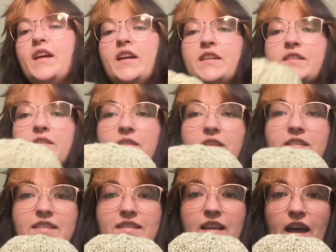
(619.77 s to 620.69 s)
So this
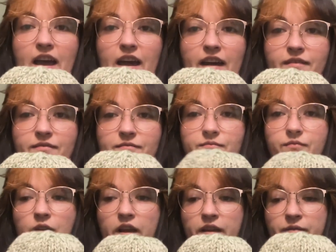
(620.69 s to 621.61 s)
is the hat,
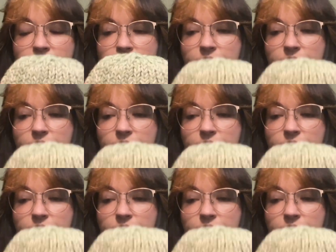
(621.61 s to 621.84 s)
right?